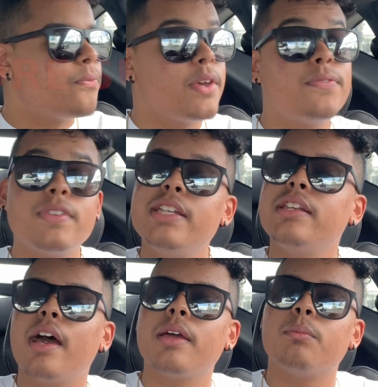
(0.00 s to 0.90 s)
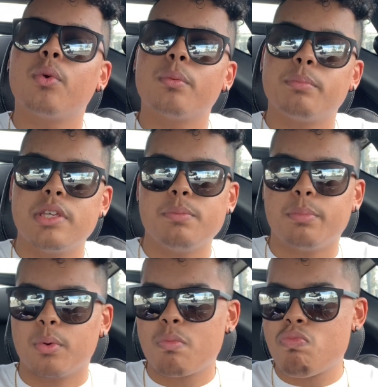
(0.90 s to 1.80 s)
59 more
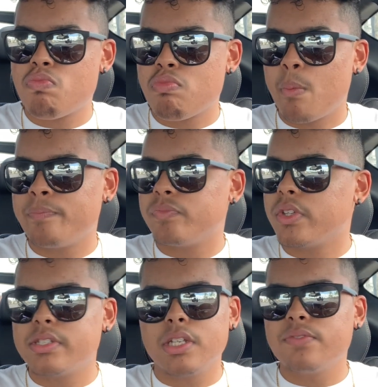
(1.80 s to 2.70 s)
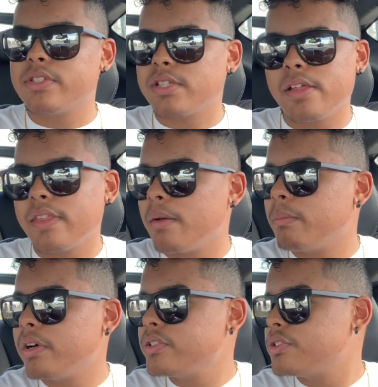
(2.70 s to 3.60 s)
people. Doesn't even sound that
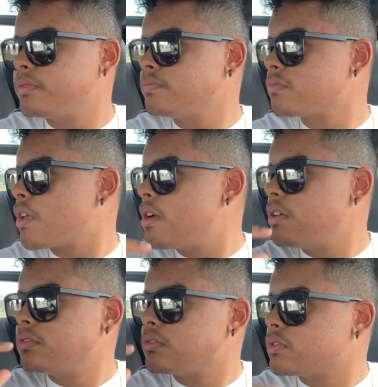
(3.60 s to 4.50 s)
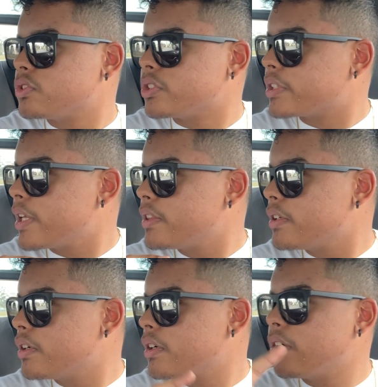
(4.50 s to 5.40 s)
much. Just get
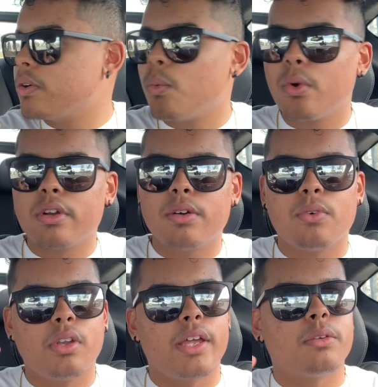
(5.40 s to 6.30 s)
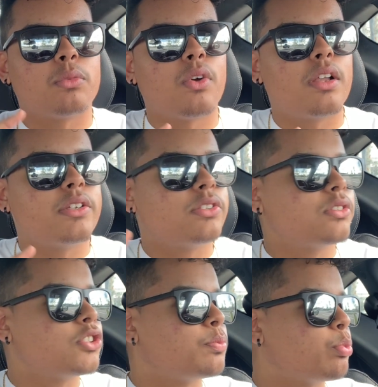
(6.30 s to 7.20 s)
the word of Orlando Morales
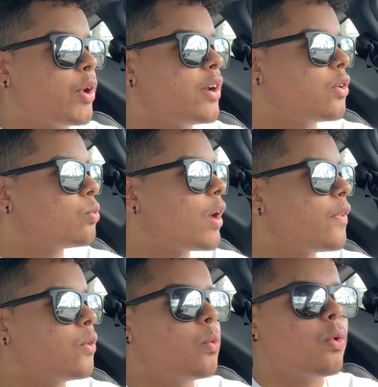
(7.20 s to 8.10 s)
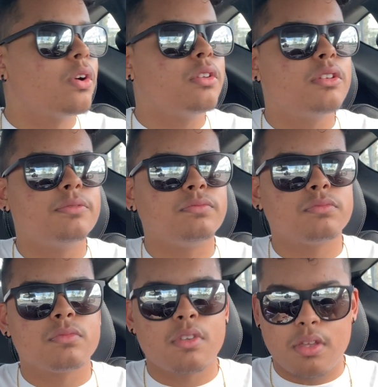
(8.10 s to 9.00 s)
spread around the world.
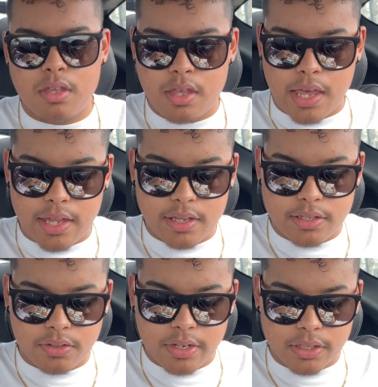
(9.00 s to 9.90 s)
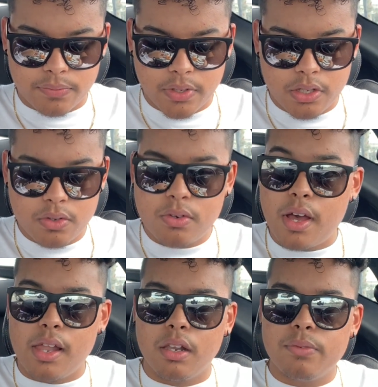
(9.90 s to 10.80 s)
And until next video,
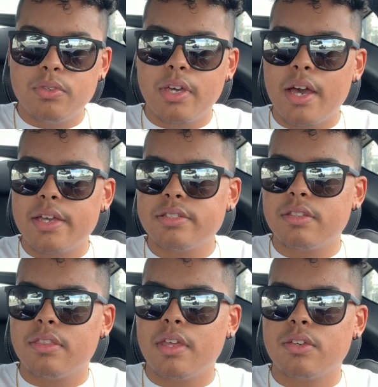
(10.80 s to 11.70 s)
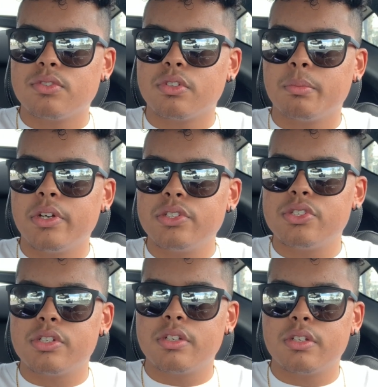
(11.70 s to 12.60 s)
I love you guys. Thank you so much.